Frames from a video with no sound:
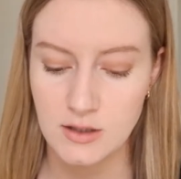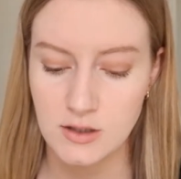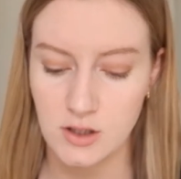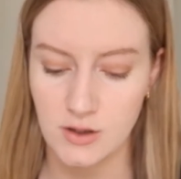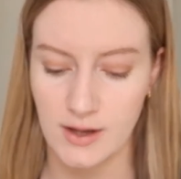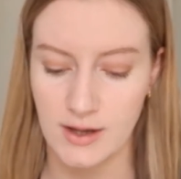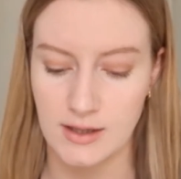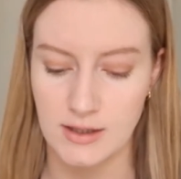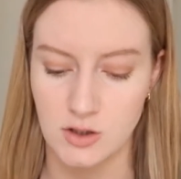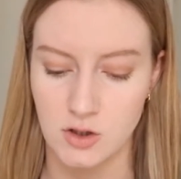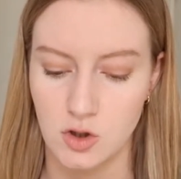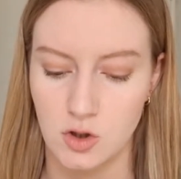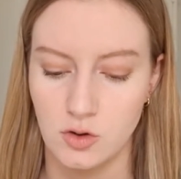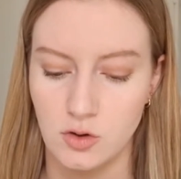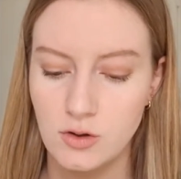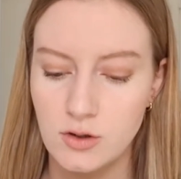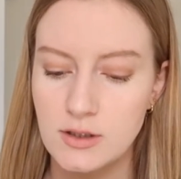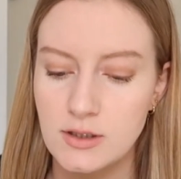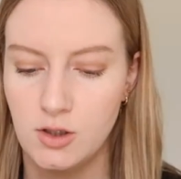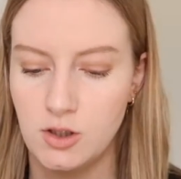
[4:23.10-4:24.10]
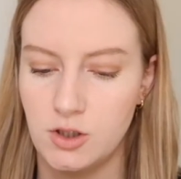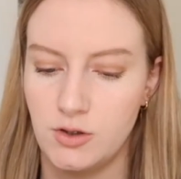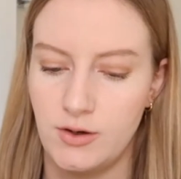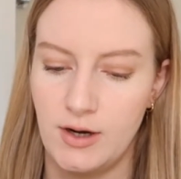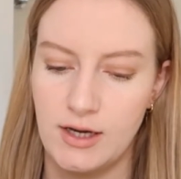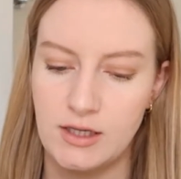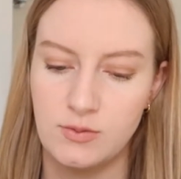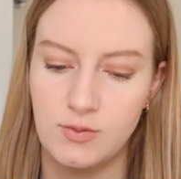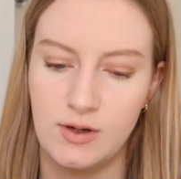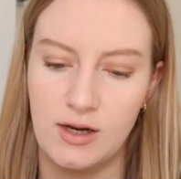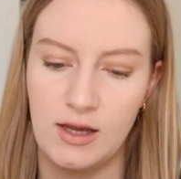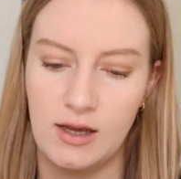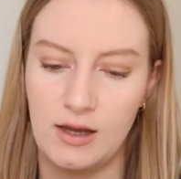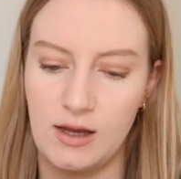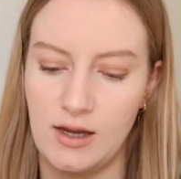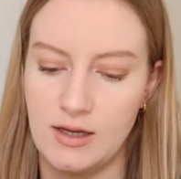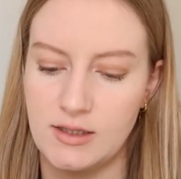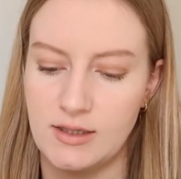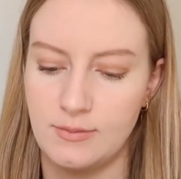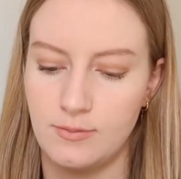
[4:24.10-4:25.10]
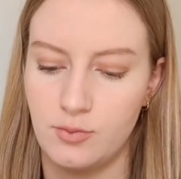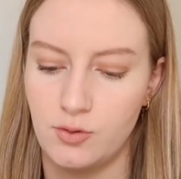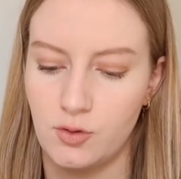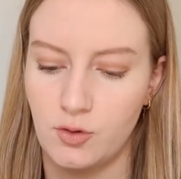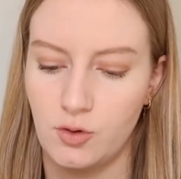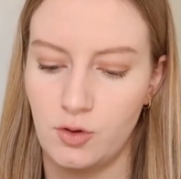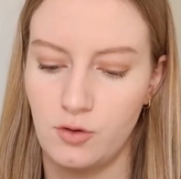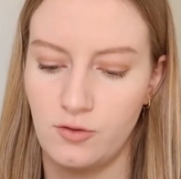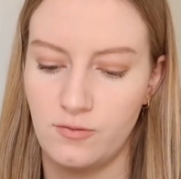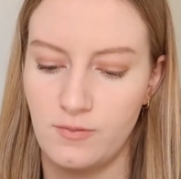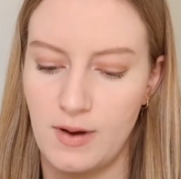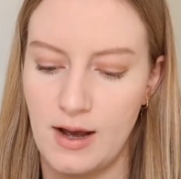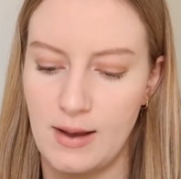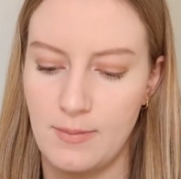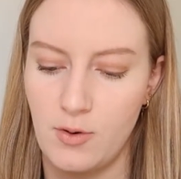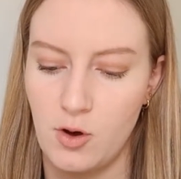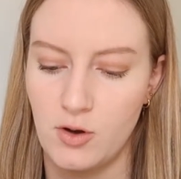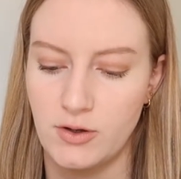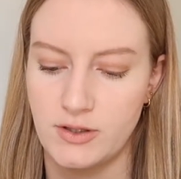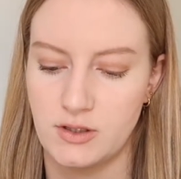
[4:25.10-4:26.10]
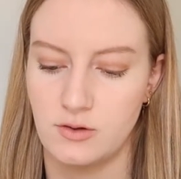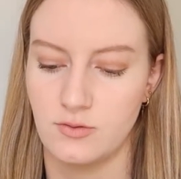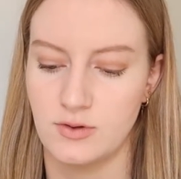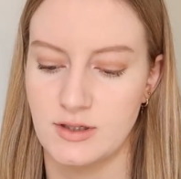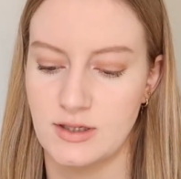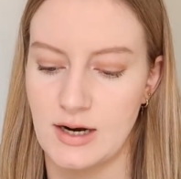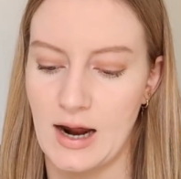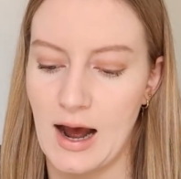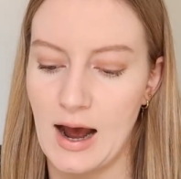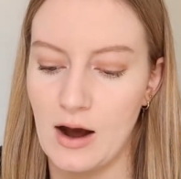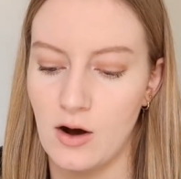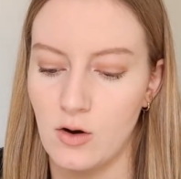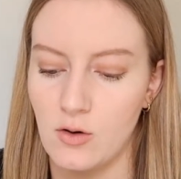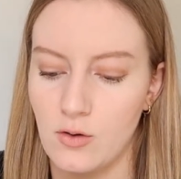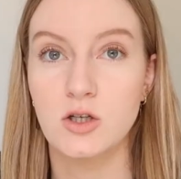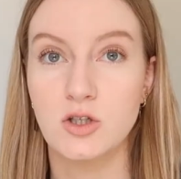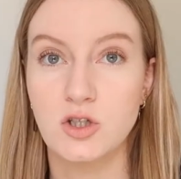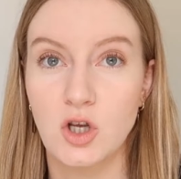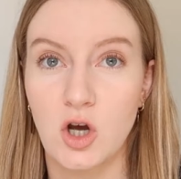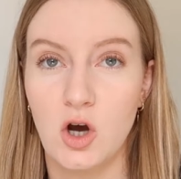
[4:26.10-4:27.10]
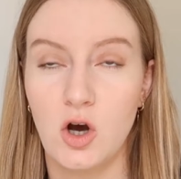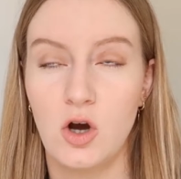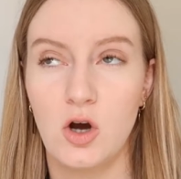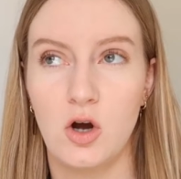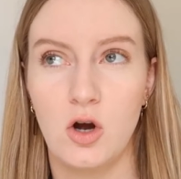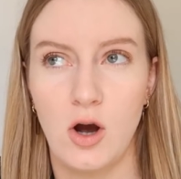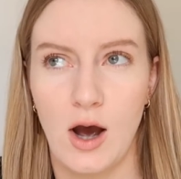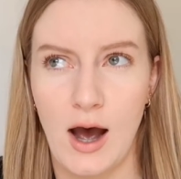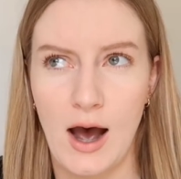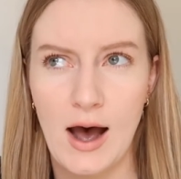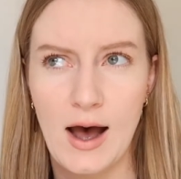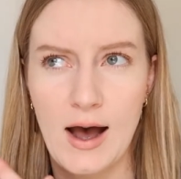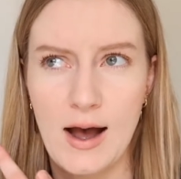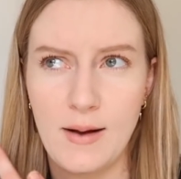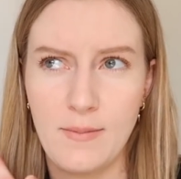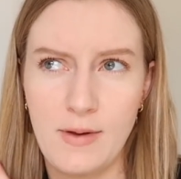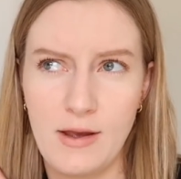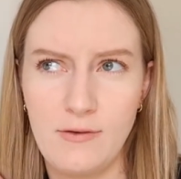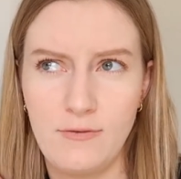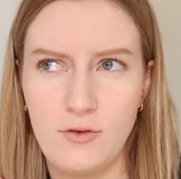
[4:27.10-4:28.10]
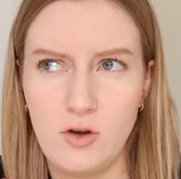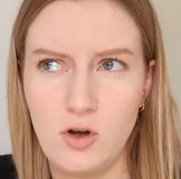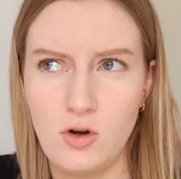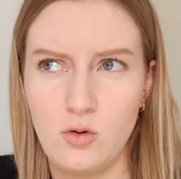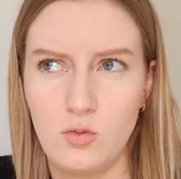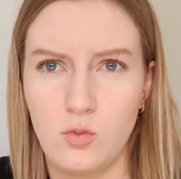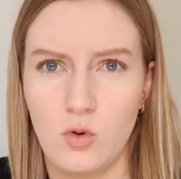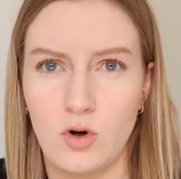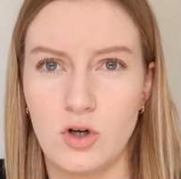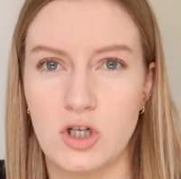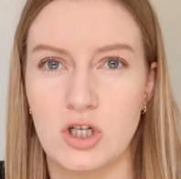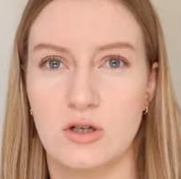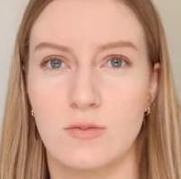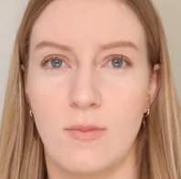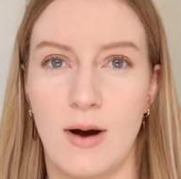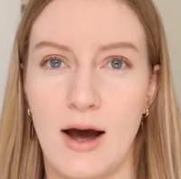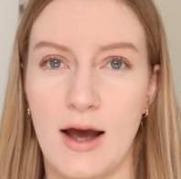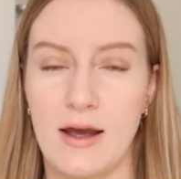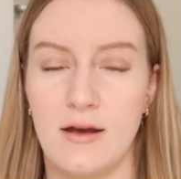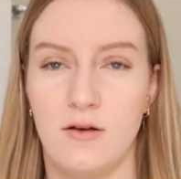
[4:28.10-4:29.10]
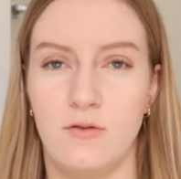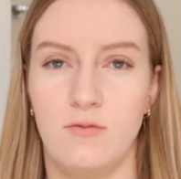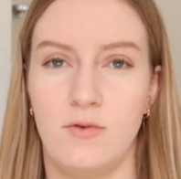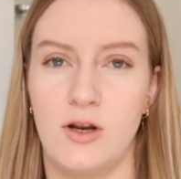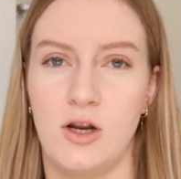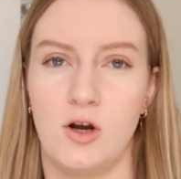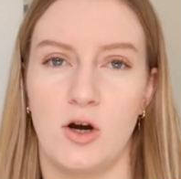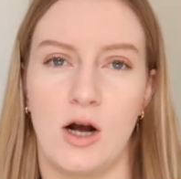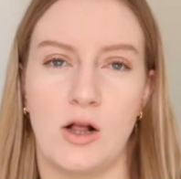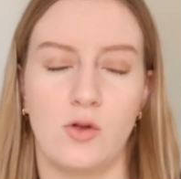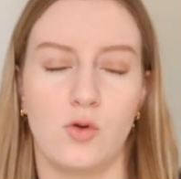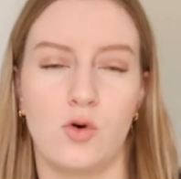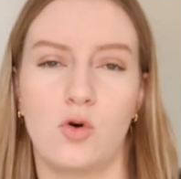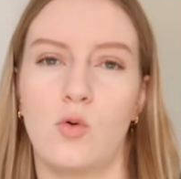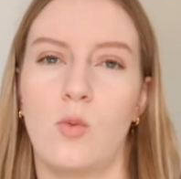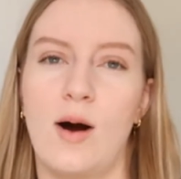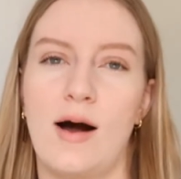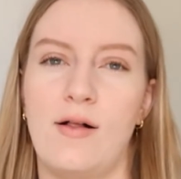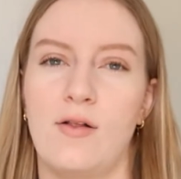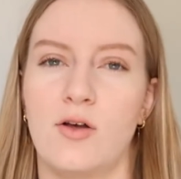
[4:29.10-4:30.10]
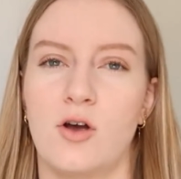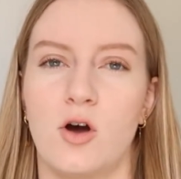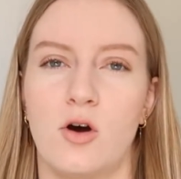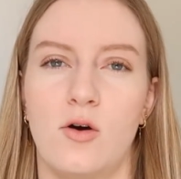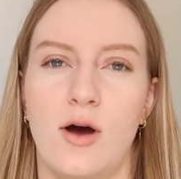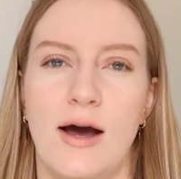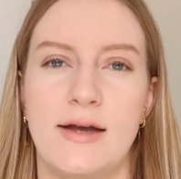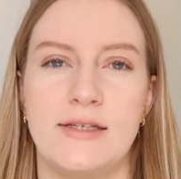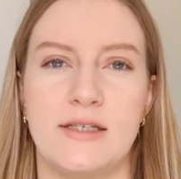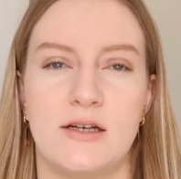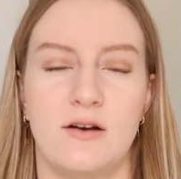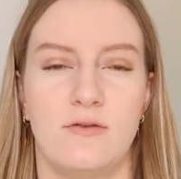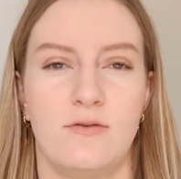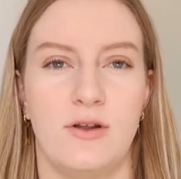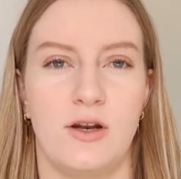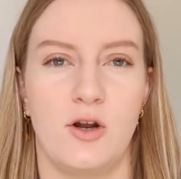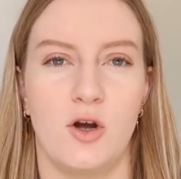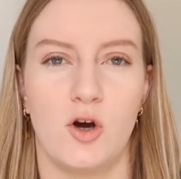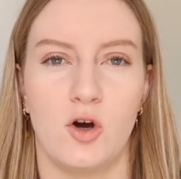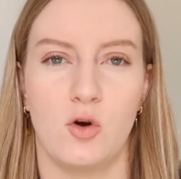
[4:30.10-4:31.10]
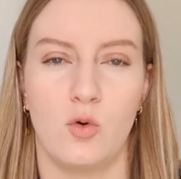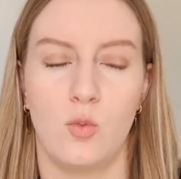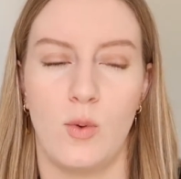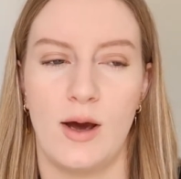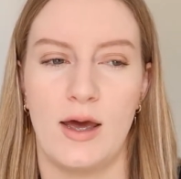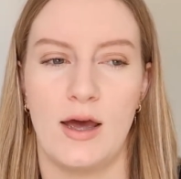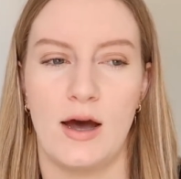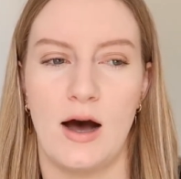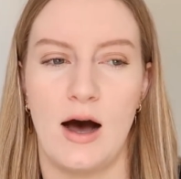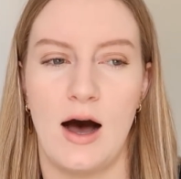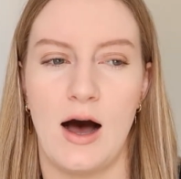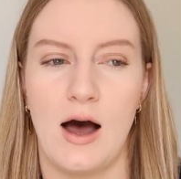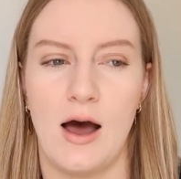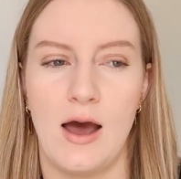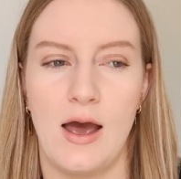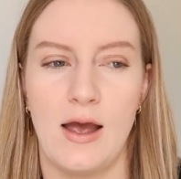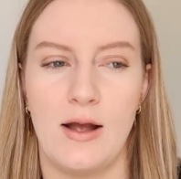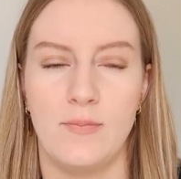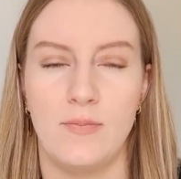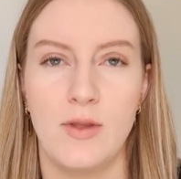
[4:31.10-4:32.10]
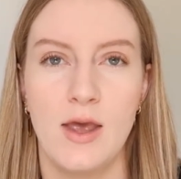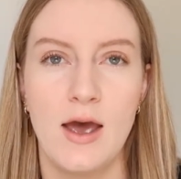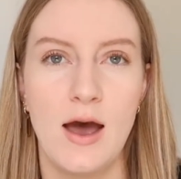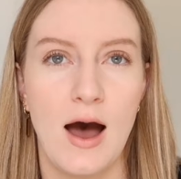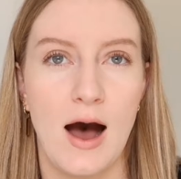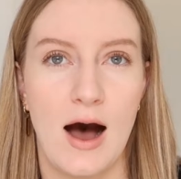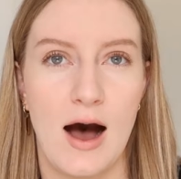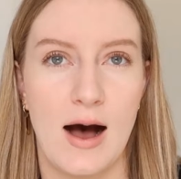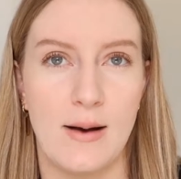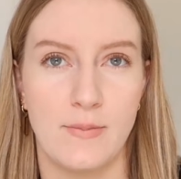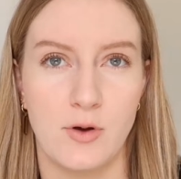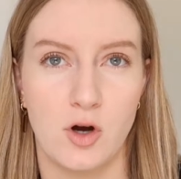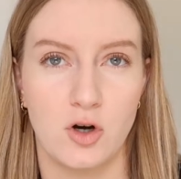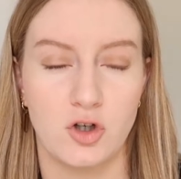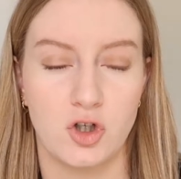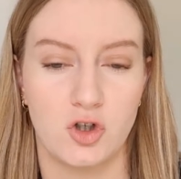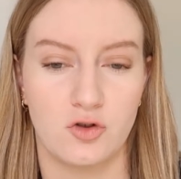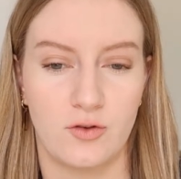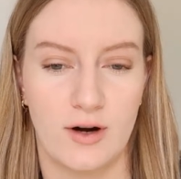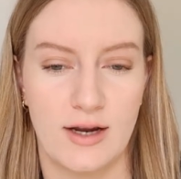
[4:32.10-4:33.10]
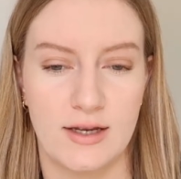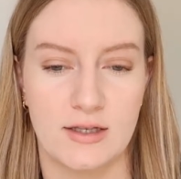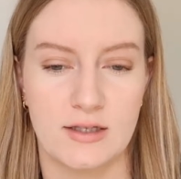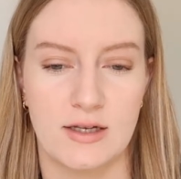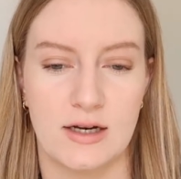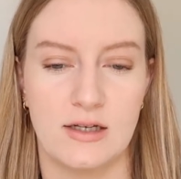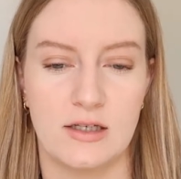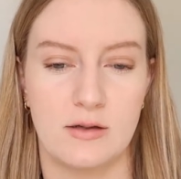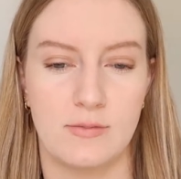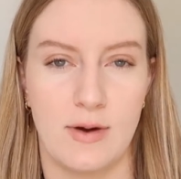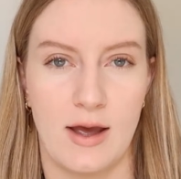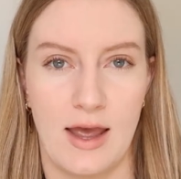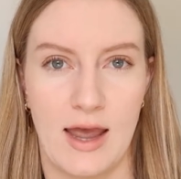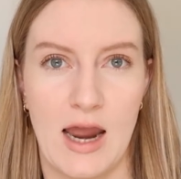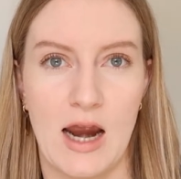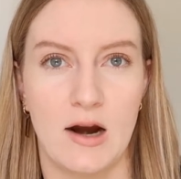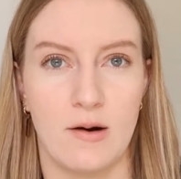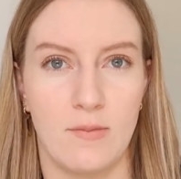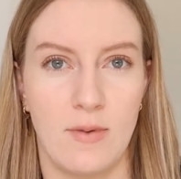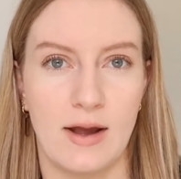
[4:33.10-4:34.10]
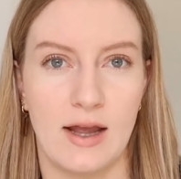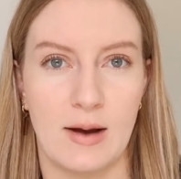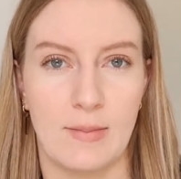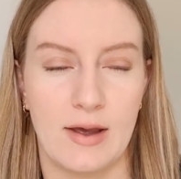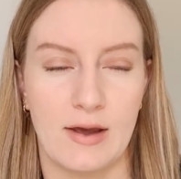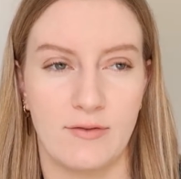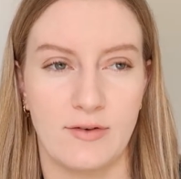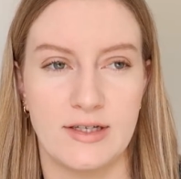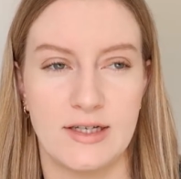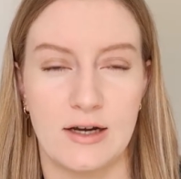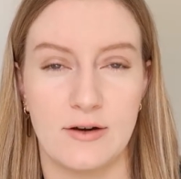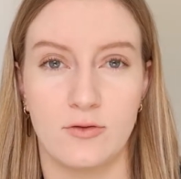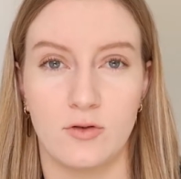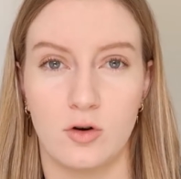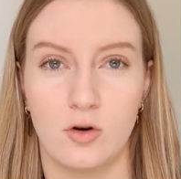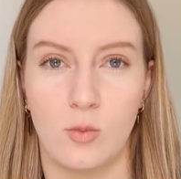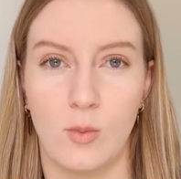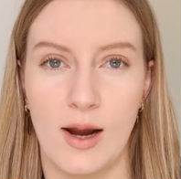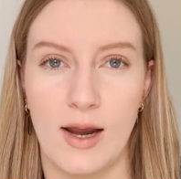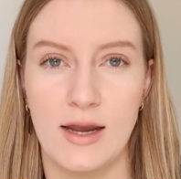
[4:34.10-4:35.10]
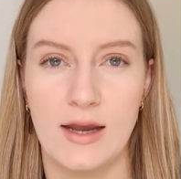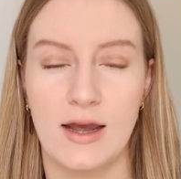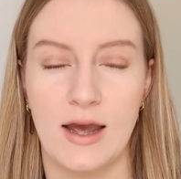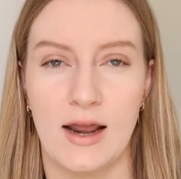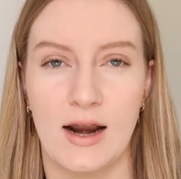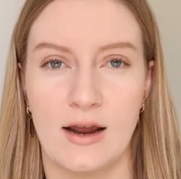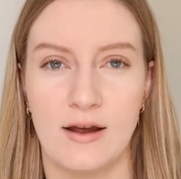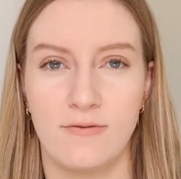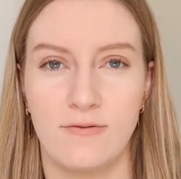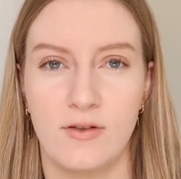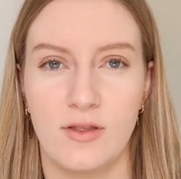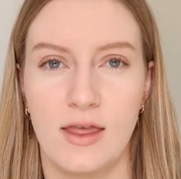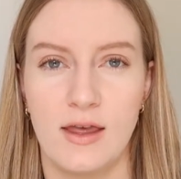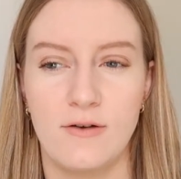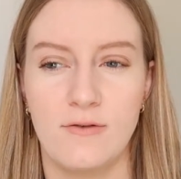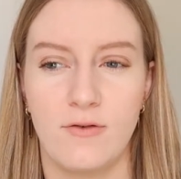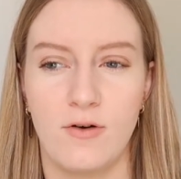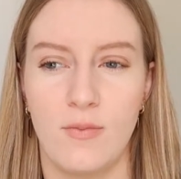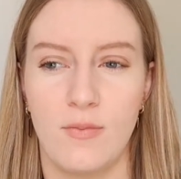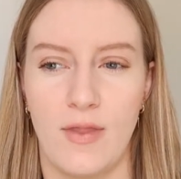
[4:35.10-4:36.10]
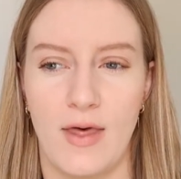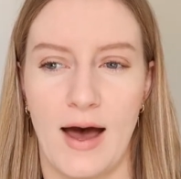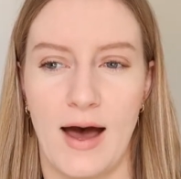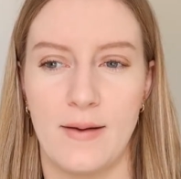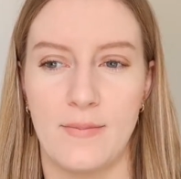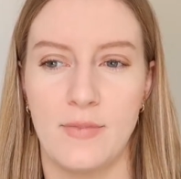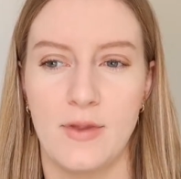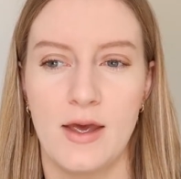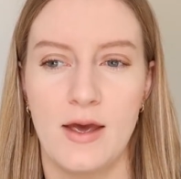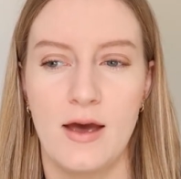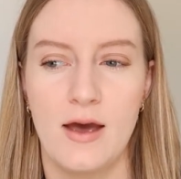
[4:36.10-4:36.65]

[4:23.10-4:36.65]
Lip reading: So that is good. So the next one here is improve my personal style. So if you watched my video a little while ago, I did a video where I got dressed and did my hair and makeup every day for a week. And I feel like from that,